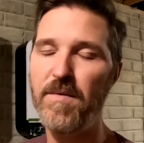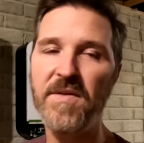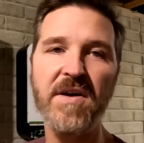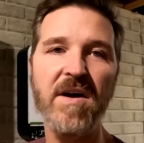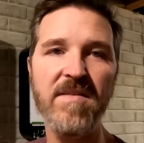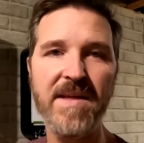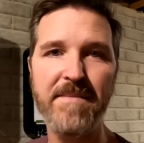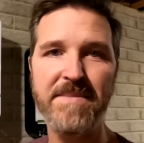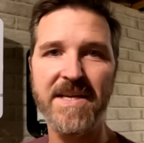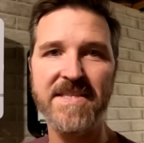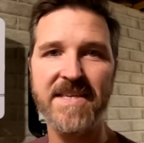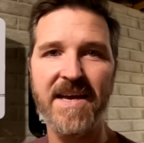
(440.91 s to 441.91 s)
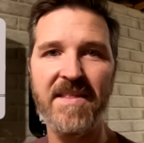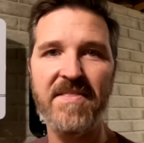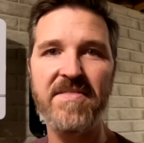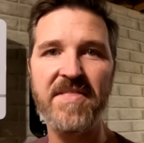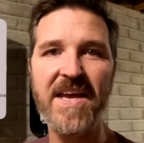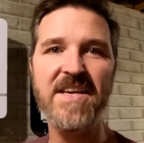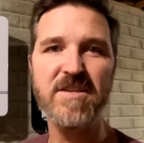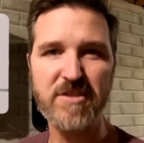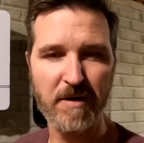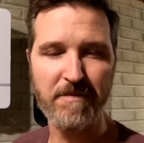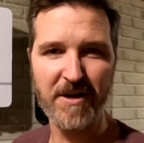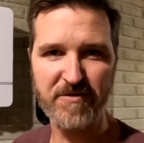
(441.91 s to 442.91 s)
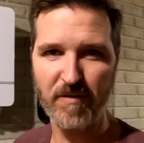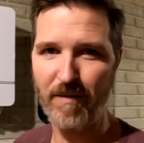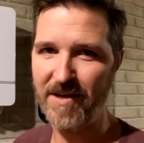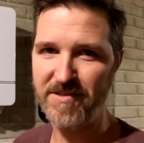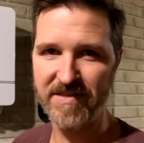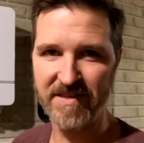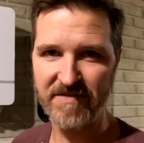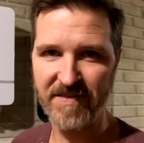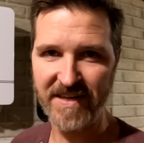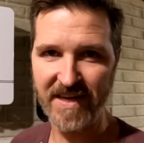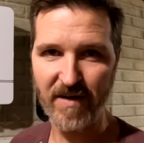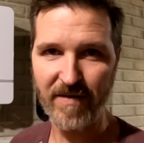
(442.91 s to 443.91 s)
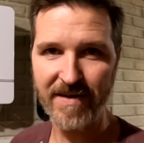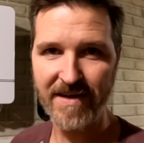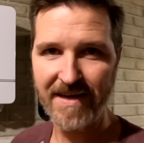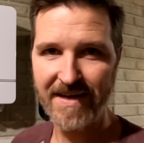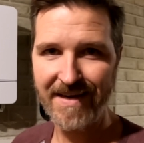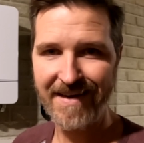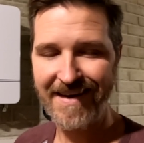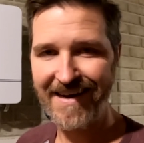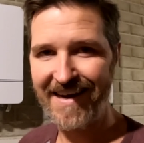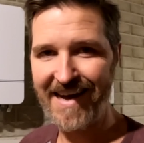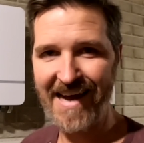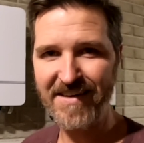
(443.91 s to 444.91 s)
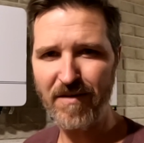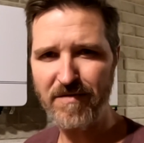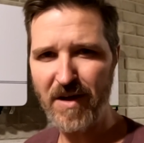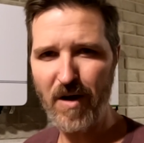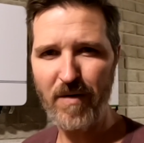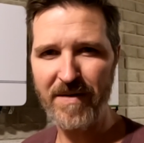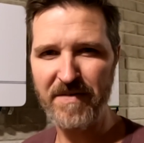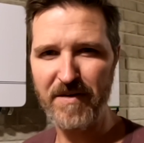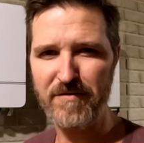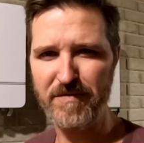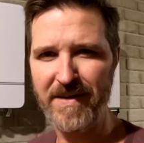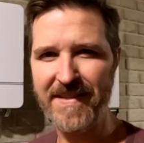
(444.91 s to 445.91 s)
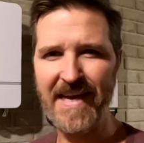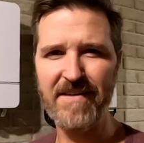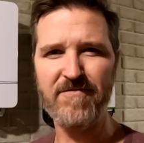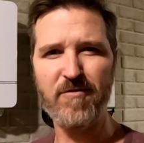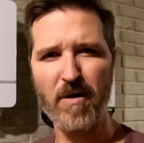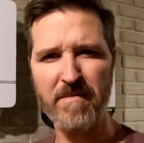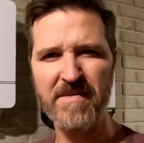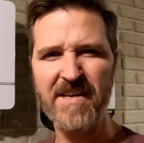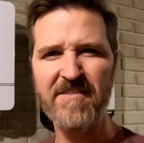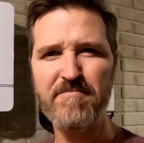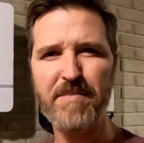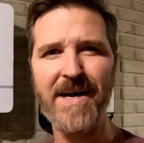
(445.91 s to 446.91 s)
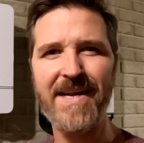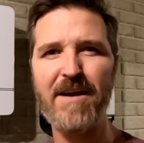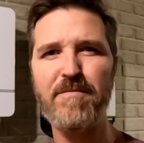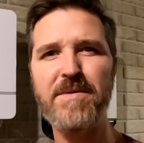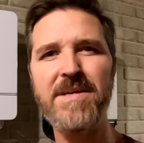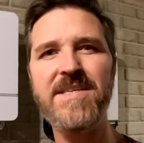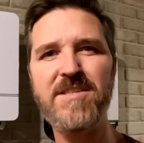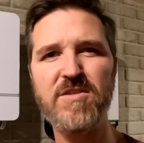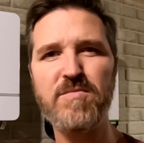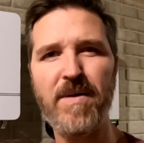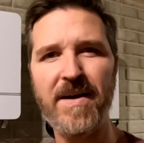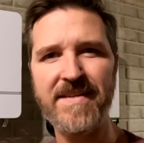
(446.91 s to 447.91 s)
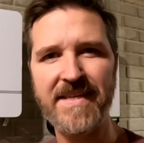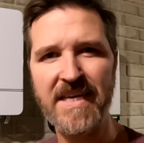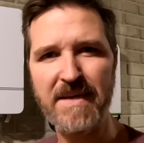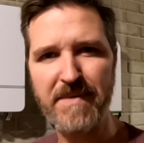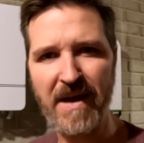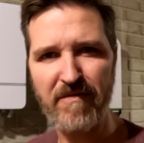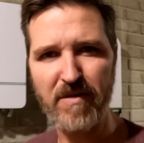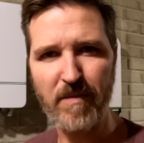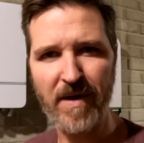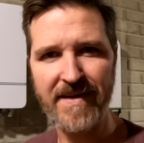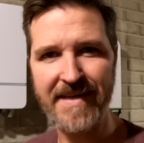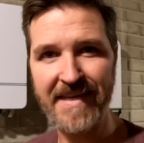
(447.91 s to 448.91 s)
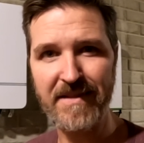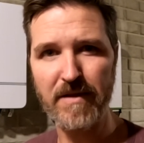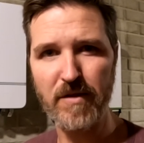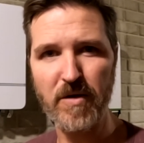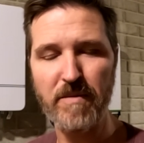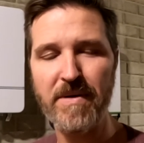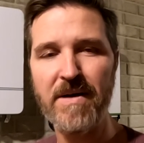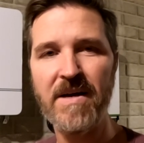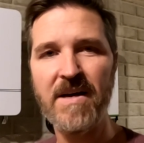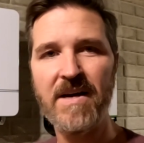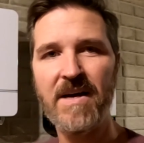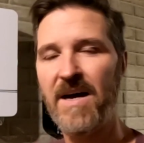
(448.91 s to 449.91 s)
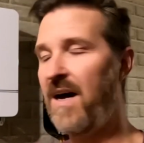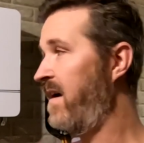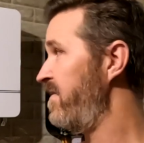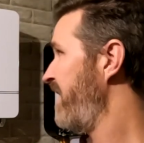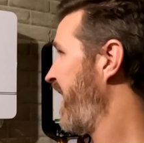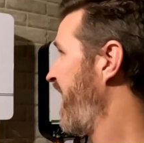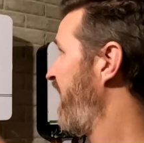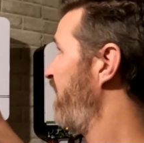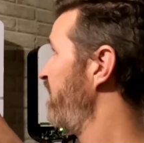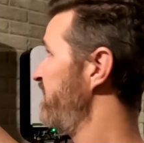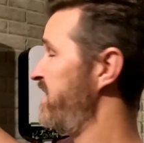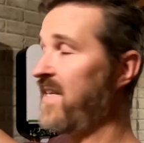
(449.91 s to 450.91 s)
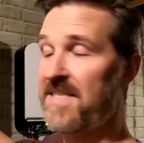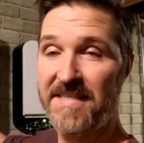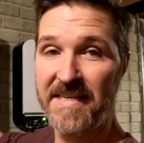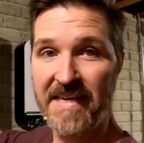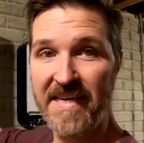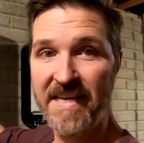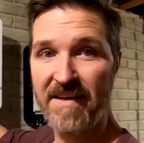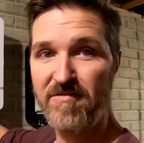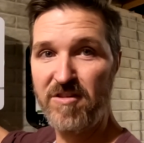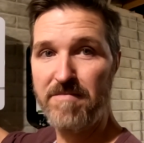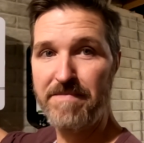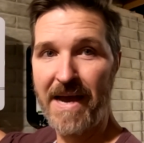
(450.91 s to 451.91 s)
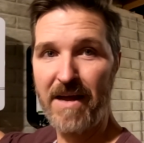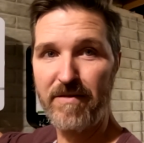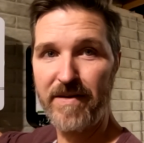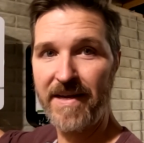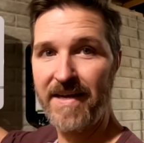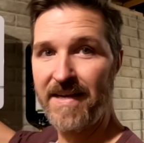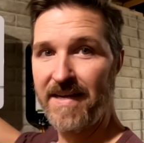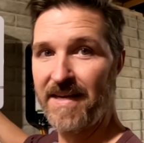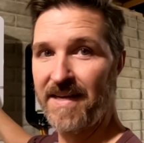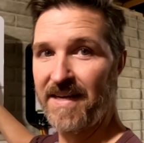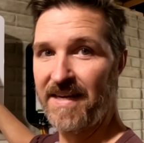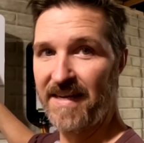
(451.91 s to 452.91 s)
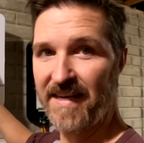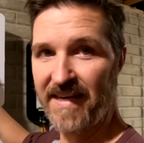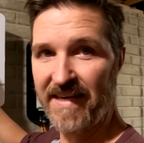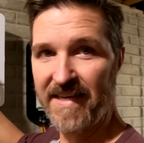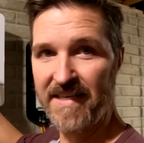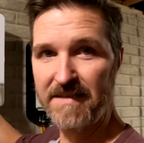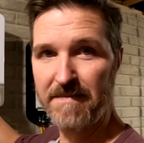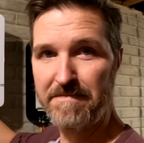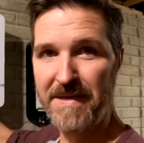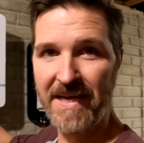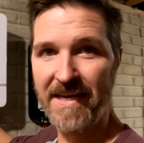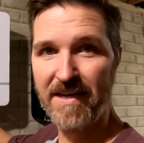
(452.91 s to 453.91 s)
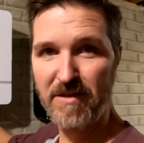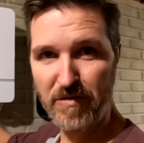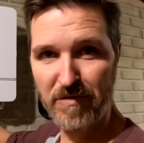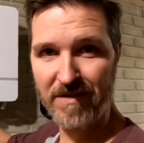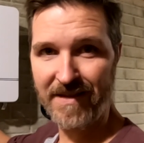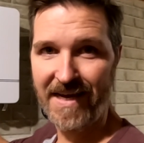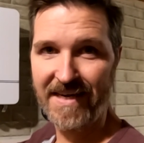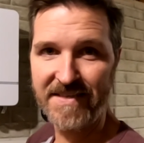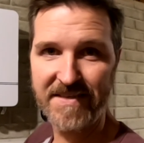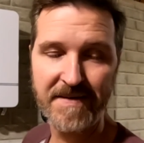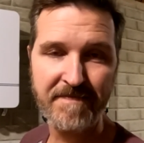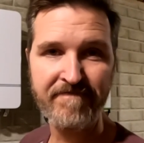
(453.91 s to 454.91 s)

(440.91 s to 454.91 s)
with all that being said, thank you so much for watching this video. Uh, I don't know if it was really that informative, but I really just wanted to keep everyone in the loop of how this EFG battery is being utilized.